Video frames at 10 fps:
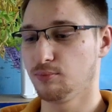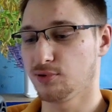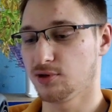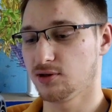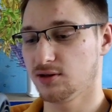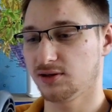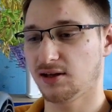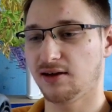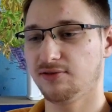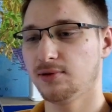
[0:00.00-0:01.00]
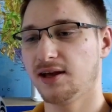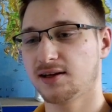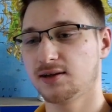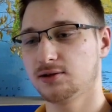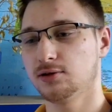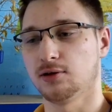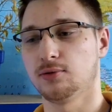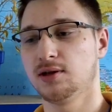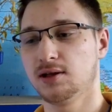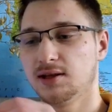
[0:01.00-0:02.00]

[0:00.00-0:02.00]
but I feel like, you know,